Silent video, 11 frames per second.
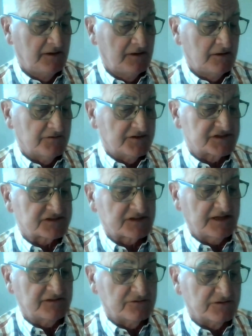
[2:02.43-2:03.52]
This has led
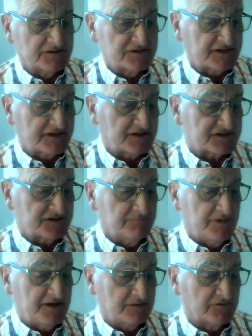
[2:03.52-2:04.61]
to an insidious
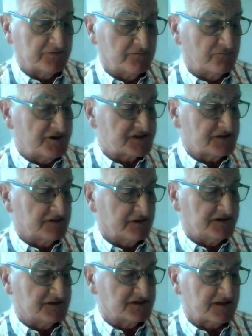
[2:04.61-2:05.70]
embedding within recent
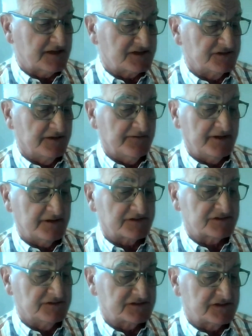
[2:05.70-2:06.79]
legislation, that is
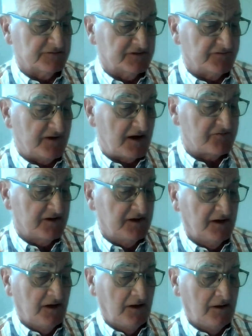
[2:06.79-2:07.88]
since 1975,
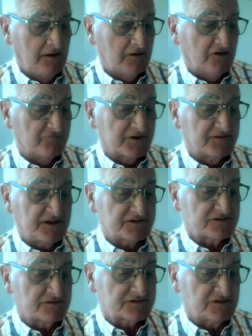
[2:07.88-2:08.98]
of
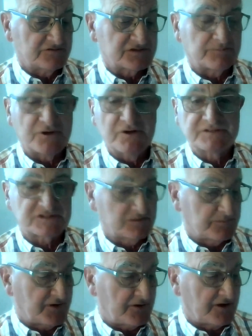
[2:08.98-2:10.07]
protections of supposed
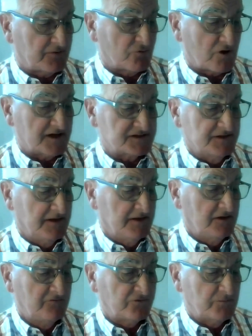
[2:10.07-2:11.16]
superior right
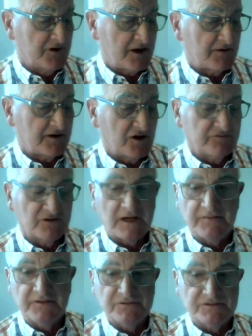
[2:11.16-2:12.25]
for Maori over other
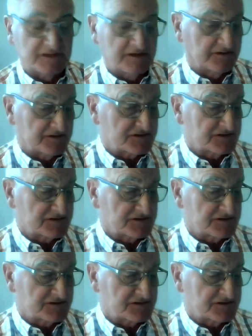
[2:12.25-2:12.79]
New Zealanders.